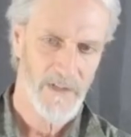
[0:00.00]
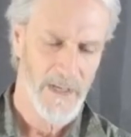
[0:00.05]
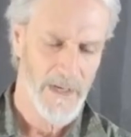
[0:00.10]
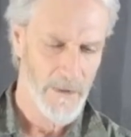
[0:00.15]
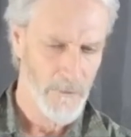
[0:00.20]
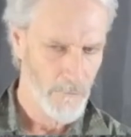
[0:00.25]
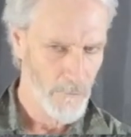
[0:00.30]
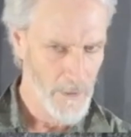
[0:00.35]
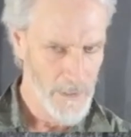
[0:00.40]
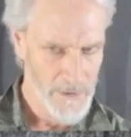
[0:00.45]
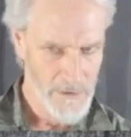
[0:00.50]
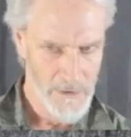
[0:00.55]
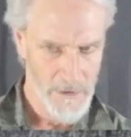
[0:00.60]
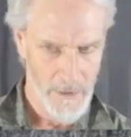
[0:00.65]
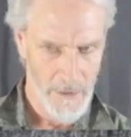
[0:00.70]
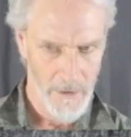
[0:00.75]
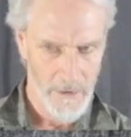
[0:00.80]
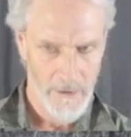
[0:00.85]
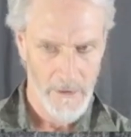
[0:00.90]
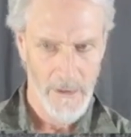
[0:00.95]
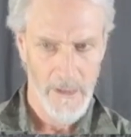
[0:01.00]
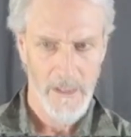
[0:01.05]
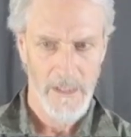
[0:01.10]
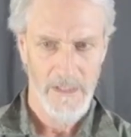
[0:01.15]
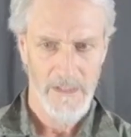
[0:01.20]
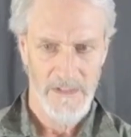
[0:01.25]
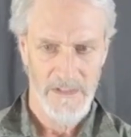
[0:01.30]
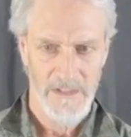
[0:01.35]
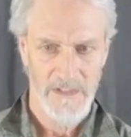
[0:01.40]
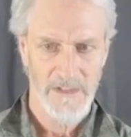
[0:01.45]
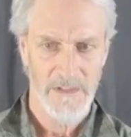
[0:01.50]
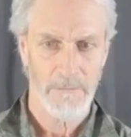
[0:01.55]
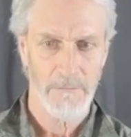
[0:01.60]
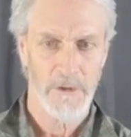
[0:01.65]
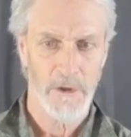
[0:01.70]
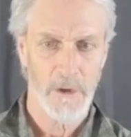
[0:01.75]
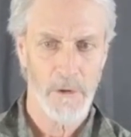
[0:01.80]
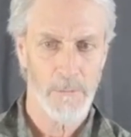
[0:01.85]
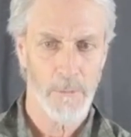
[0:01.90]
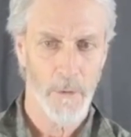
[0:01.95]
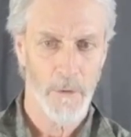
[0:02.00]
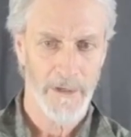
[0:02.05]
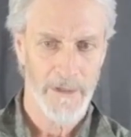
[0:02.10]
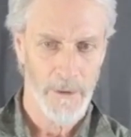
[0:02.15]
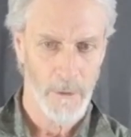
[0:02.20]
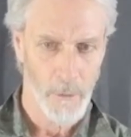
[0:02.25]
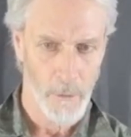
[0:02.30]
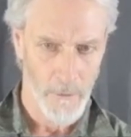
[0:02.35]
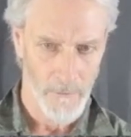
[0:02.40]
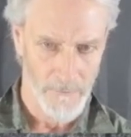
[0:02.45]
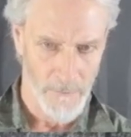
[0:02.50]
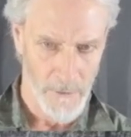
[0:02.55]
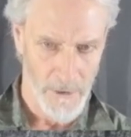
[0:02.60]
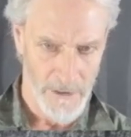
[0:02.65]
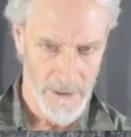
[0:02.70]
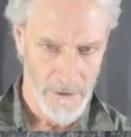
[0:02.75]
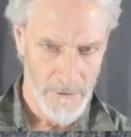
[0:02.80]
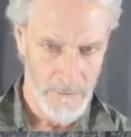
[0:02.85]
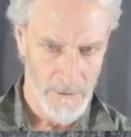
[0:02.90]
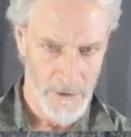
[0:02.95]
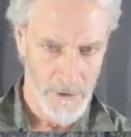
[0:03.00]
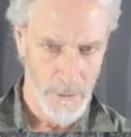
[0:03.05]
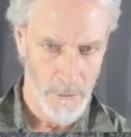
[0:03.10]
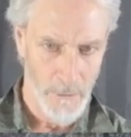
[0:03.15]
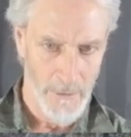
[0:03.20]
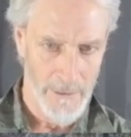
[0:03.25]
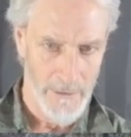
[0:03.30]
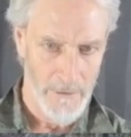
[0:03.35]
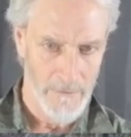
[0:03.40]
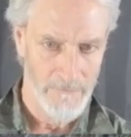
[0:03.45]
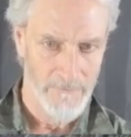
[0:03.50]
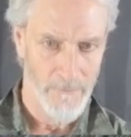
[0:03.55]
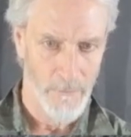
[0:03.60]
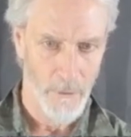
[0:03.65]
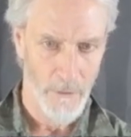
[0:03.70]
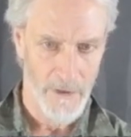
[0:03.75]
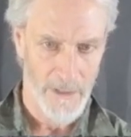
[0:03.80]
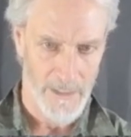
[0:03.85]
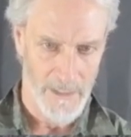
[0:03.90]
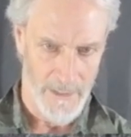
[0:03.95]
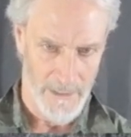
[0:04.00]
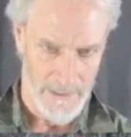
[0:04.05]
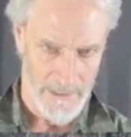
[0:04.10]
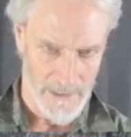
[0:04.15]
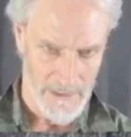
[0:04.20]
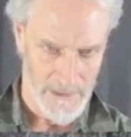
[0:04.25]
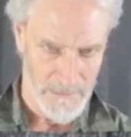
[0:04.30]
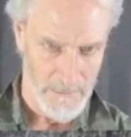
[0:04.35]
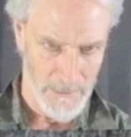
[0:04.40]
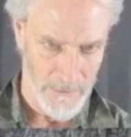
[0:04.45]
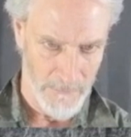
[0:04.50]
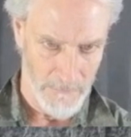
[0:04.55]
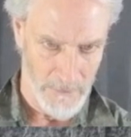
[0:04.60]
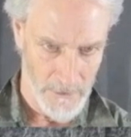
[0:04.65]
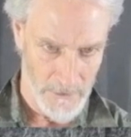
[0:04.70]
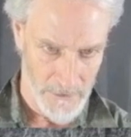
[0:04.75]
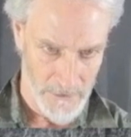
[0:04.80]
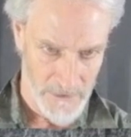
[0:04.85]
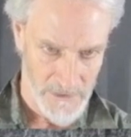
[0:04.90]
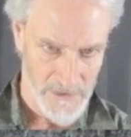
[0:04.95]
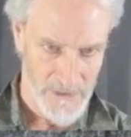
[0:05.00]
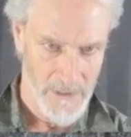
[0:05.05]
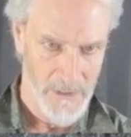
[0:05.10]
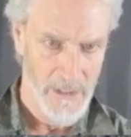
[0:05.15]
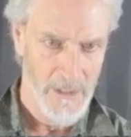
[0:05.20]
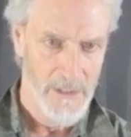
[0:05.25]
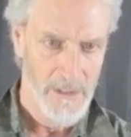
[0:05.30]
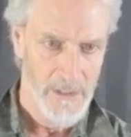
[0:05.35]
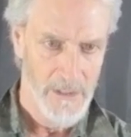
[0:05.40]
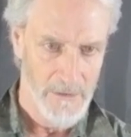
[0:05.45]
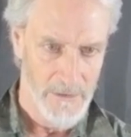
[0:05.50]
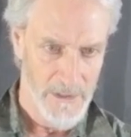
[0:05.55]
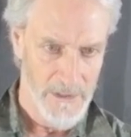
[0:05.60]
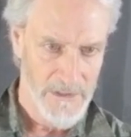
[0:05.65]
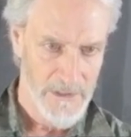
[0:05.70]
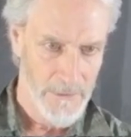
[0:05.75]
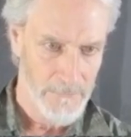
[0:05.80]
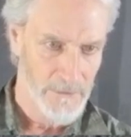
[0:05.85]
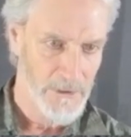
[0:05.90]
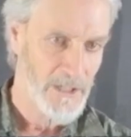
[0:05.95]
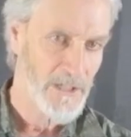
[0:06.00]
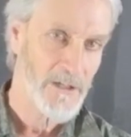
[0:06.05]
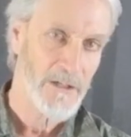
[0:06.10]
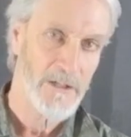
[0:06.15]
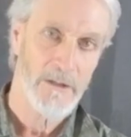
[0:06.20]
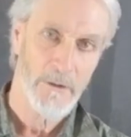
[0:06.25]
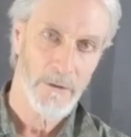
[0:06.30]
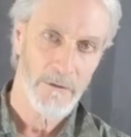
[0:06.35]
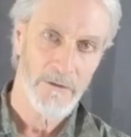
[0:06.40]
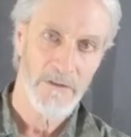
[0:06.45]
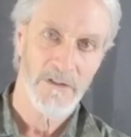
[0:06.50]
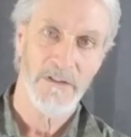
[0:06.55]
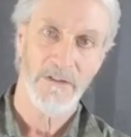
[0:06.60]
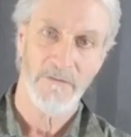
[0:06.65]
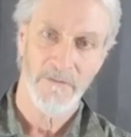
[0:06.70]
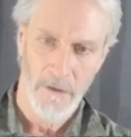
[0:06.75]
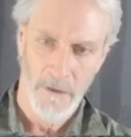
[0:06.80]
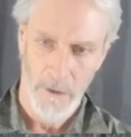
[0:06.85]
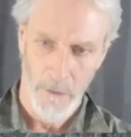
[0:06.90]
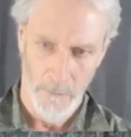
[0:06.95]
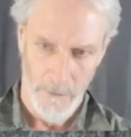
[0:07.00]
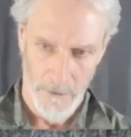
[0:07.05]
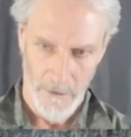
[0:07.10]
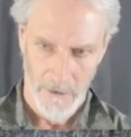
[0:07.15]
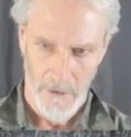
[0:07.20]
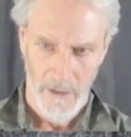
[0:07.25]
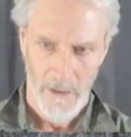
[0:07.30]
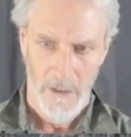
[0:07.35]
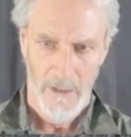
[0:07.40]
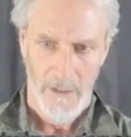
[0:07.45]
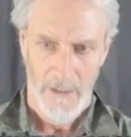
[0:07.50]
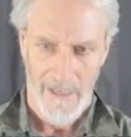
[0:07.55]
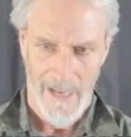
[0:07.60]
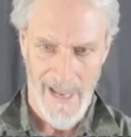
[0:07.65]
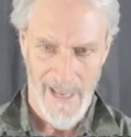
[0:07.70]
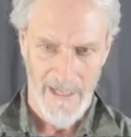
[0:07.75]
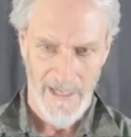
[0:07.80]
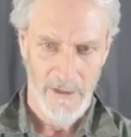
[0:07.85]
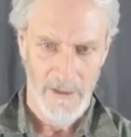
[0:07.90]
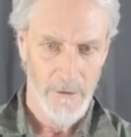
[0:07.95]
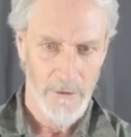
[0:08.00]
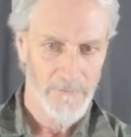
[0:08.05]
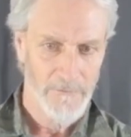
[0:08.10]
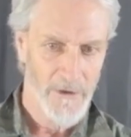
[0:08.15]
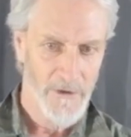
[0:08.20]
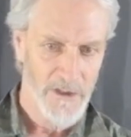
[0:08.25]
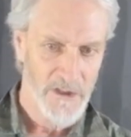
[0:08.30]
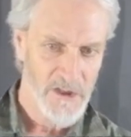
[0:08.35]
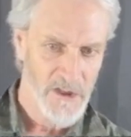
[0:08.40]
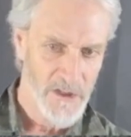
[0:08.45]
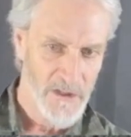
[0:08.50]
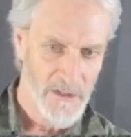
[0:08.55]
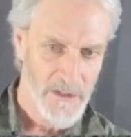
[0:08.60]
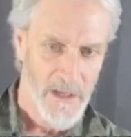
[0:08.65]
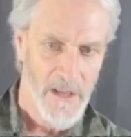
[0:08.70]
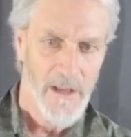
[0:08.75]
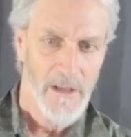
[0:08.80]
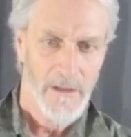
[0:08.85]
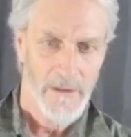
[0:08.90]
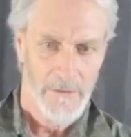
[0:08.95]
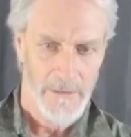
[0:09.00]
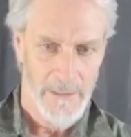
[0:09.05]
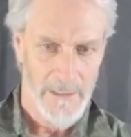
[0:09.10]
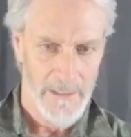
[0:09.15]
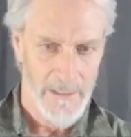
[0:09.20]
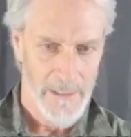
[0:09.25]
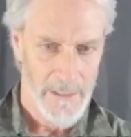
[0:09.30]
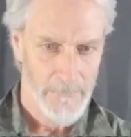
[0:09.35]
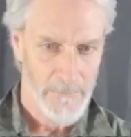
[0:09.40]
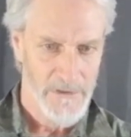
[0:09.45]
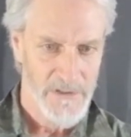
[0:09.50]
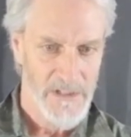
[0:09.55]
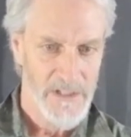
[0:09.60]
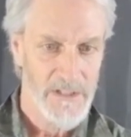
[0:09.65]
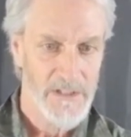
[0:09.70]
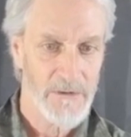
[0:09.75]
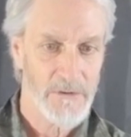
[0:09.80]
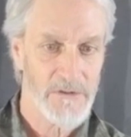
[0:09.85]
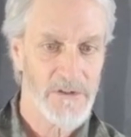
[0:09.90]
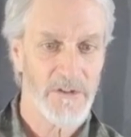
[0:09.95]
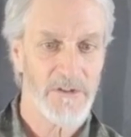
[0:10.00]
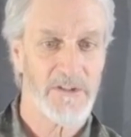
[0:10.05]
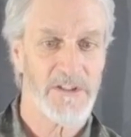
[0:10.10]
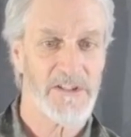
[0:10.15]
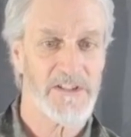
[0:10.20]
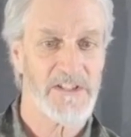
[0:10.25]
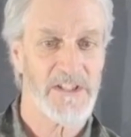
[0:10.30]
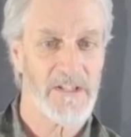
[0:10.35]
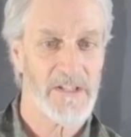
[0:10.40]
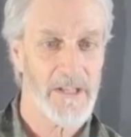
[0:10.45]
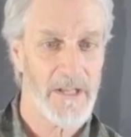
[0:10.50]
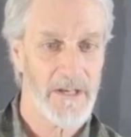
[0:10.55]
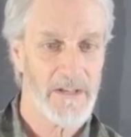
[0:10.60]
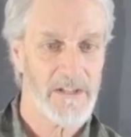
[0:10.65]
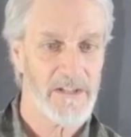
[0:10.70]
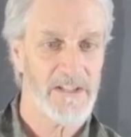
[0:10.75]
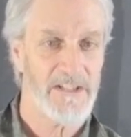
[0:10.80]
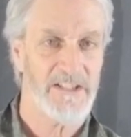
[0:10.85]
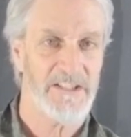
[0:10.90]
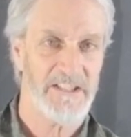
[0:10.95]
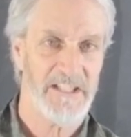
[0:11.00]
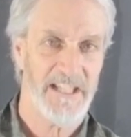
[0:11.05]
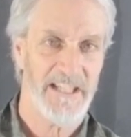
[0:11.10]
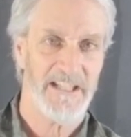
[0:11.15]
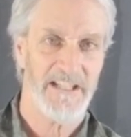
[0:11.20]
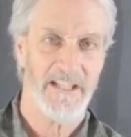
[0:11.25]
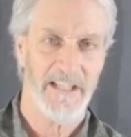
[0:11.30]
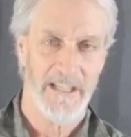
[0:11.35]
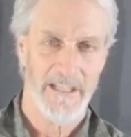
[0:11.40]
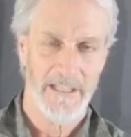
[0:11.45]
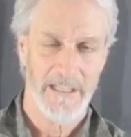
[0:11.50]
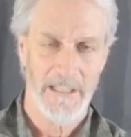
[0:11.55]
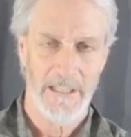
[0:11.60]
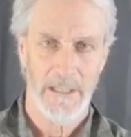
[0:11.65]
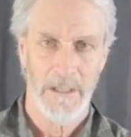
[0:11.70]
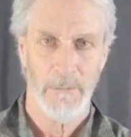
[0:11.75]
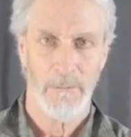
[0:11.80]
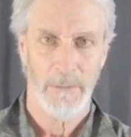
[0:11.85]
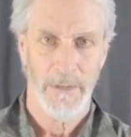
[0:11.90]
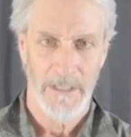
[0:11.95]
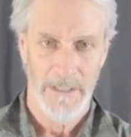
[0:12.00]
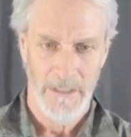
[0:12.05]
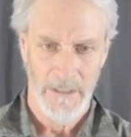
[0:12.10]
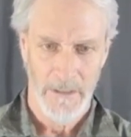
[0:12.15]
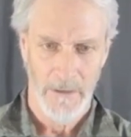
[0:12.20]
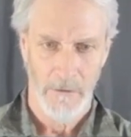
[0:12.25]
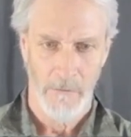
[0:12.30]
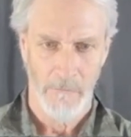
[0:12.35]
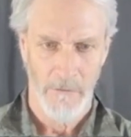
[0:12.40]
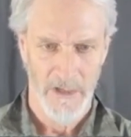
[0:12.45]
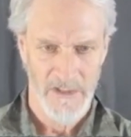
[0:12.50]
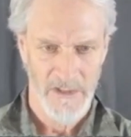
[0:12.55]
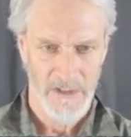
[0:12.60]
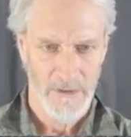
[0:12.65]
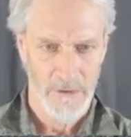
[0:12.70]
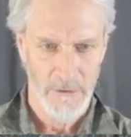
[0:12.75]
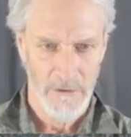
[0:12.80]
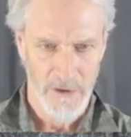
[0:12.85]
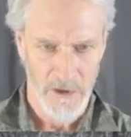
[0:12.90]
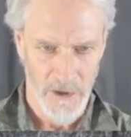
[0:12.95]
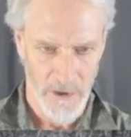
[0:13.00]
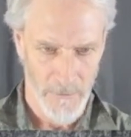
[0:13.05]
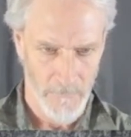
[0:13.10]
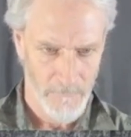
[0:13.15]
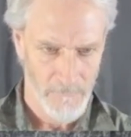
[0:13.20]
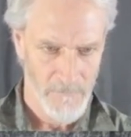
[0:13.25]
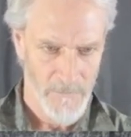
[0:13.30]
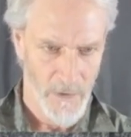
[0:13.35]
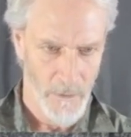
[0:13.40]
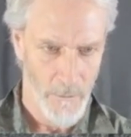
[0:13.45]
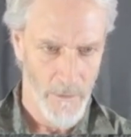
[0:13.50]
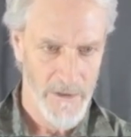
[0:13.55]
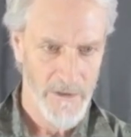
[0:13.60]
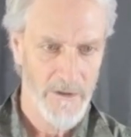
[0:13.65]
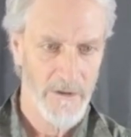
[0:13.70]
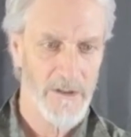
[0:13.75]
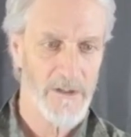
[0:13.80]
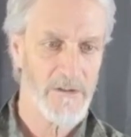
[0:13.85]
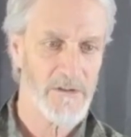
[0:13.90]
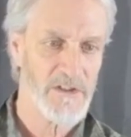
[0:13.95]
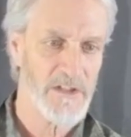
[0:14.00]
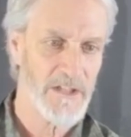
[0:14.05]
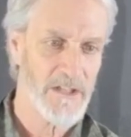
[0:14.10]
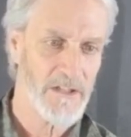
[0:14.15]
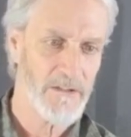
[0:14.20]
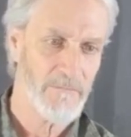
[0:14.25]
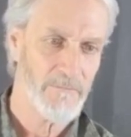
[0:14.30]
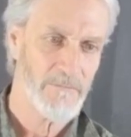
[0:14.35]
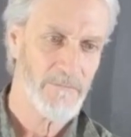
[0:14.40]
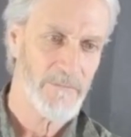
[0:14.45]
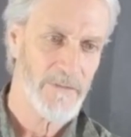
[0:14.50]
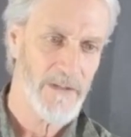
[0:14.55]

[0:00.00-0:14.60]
and right there, System 2.0 for the Q2n 4K has been released. This update includes the following: added new function that enables the user to select 1080p resolution when you're using it